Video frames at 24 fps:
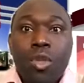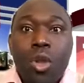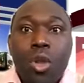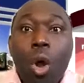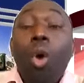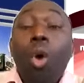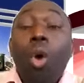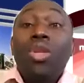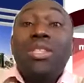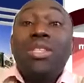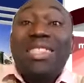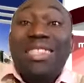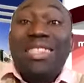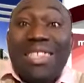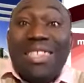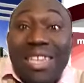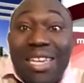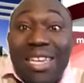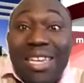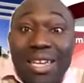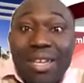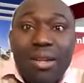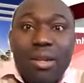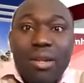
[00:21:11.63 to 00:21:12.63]

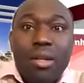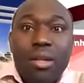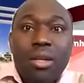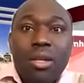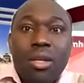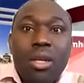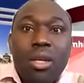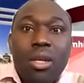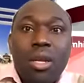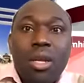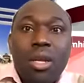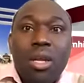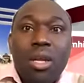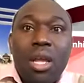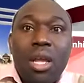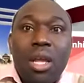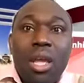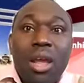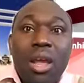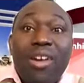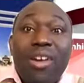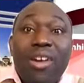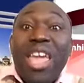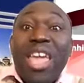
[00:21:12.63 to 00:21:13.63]
until
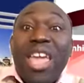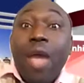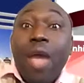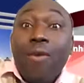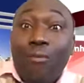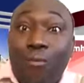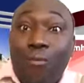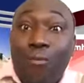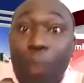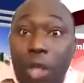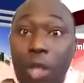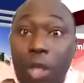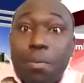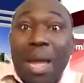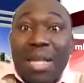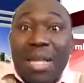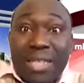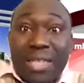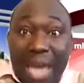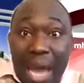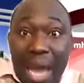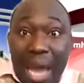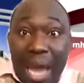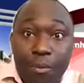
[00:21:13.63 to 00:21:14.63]

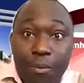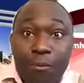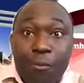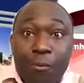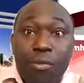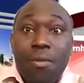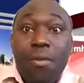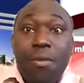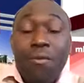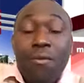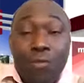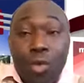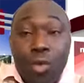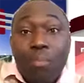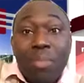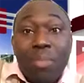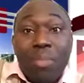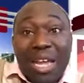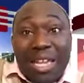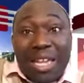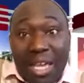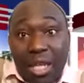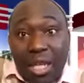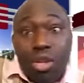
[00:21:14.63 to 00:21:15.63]
reinforcement came from the
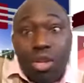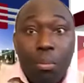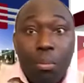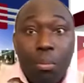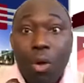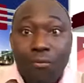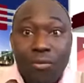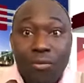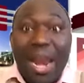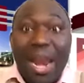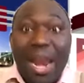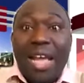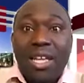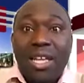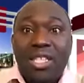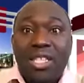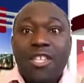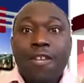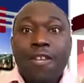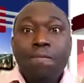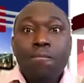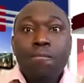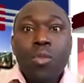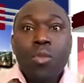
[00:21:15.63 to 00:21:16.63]
kingdom of light,
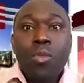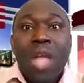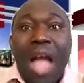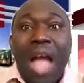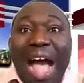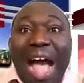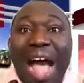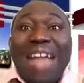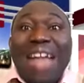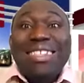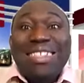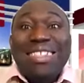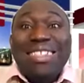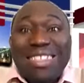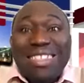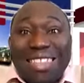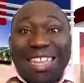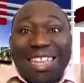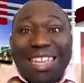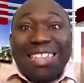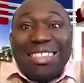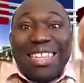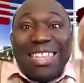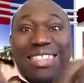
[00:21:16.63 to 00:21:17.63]
and
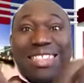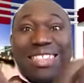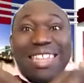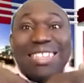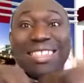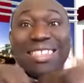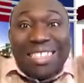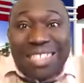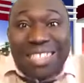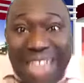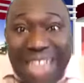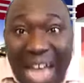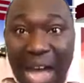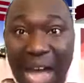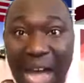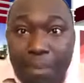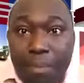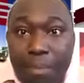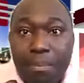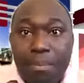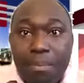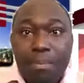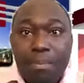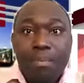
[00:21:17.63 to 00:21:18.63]
they
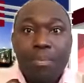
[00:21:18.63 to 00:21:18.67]
disarm